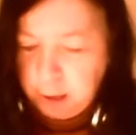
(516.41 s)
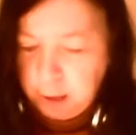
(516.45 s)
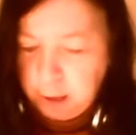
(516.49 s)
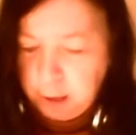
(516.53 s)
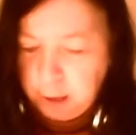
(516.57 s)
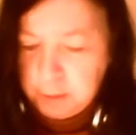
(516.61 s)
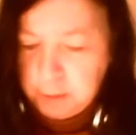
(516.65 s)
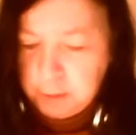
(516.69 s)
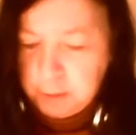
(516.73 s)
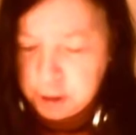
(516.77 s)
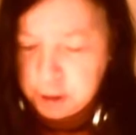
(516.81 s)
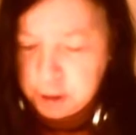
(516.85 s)

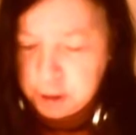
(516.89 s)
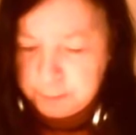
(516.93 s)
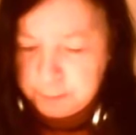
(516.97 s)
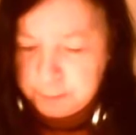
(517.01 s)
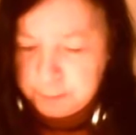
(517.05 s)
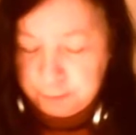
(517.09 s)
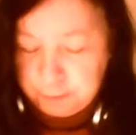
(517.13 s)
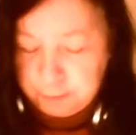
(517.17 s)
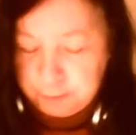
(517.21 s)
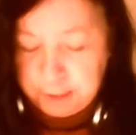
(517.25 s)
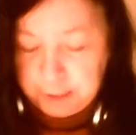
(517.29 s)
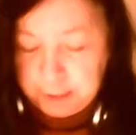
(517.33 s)
We dropped
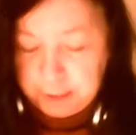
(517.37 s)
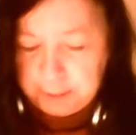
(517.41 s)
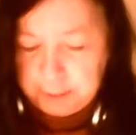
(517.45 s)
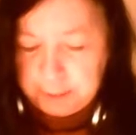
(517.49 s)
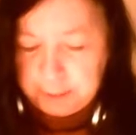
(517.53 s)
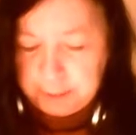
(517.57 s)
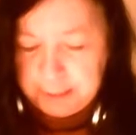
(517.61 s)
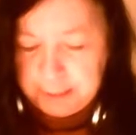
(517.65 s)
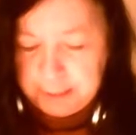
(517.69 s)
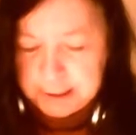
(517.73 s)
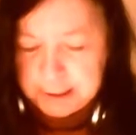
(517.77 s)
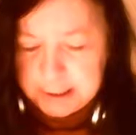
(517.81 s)
off the other
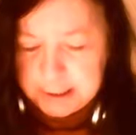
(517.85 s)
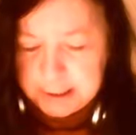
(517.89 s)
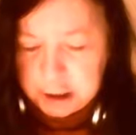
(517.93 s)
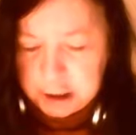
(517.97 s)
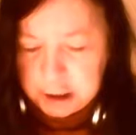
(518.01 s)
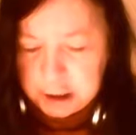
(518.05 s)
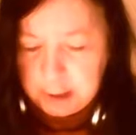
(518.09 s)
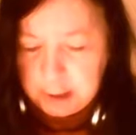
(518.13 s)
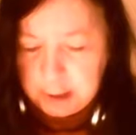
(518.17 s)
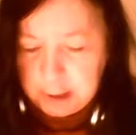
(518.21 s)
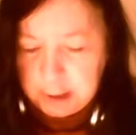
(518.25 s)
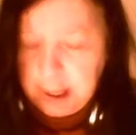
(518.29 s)

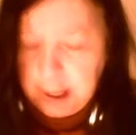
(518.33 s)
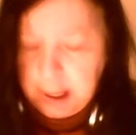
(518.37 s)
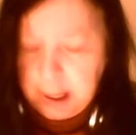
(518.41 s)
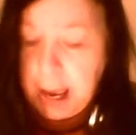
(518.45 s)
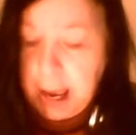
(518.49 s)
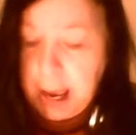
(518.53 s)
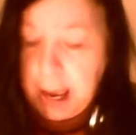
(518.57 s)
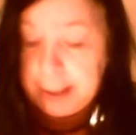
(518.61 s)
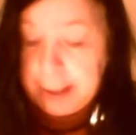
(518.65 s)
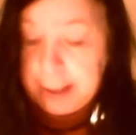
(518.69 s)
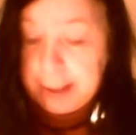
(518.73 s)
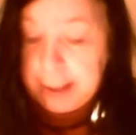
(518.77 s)
passenger,
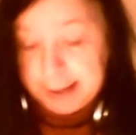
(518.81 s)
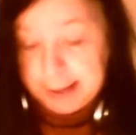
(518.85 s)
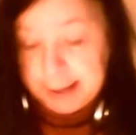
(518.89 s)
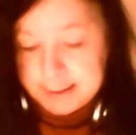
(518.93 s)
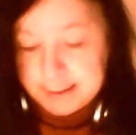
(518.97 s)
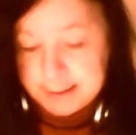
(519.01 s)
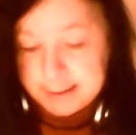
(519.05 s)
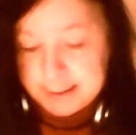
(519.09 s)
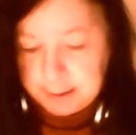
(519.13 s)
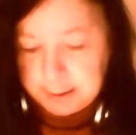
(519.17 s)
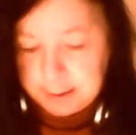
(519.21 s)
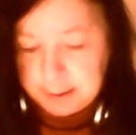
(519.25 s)
and
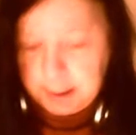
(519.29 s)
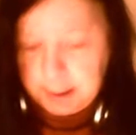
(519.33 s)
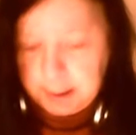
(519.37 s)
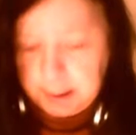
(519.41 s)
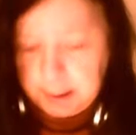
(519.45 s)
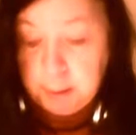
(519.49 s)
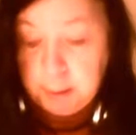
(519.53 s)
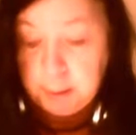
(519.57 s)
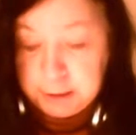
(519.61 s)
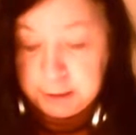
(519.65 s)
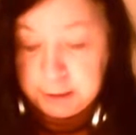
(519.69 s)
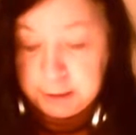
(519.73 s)
Edson
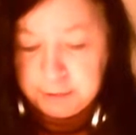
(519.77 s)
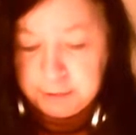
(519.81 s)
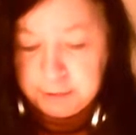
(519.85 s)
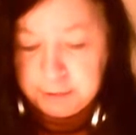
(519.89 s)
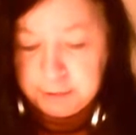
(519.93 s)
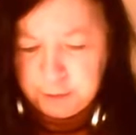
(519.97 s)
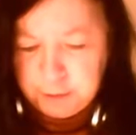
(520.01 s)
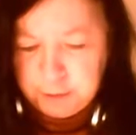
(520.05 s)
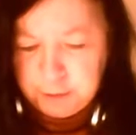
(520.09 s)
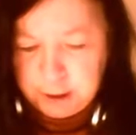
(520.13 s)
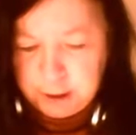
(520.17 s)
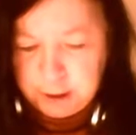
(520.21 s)
put his
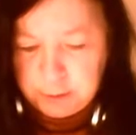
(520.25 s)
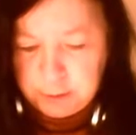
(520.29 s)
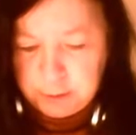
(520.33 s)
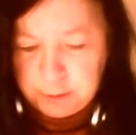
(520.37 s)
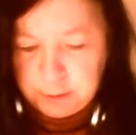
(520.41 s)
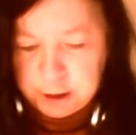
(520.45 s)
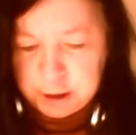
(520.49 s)
foot down,